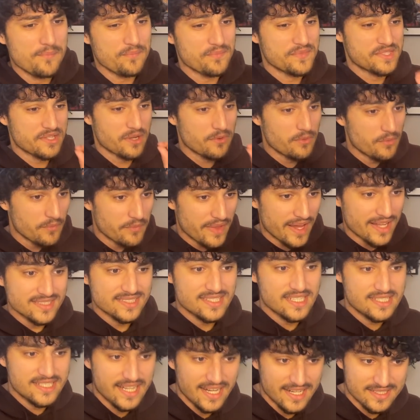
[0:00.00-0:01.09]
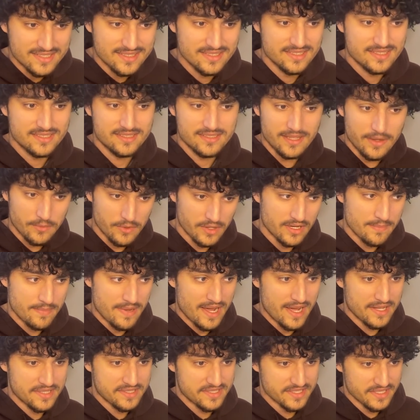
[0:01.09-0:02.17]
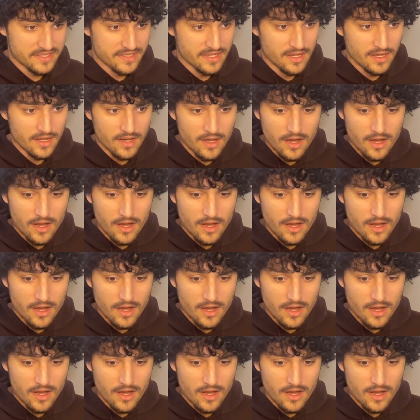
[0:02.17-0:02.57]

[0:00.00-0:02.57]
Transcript: So that's the text that we're going to pass in.